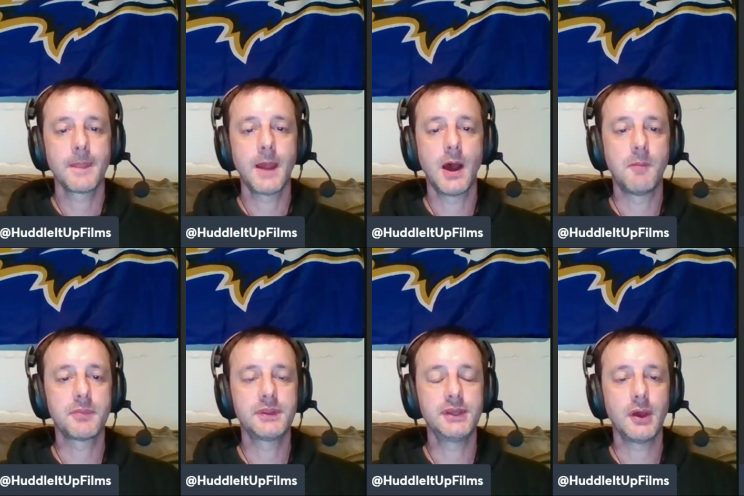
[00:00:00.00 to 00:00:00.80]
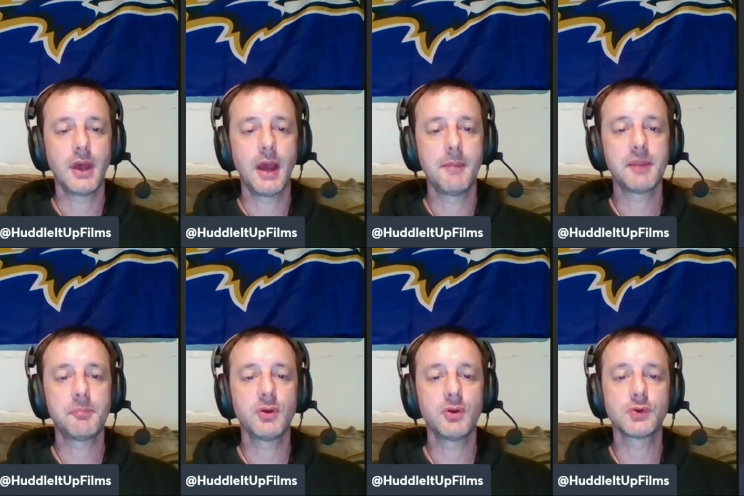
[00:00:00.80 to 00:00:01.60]
Um, mm-hmm. you know, I made a
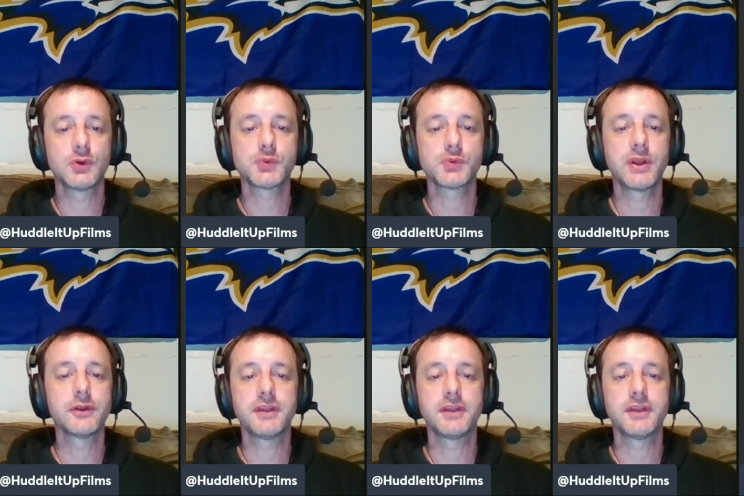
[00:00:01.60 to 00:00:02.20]
post on Twitter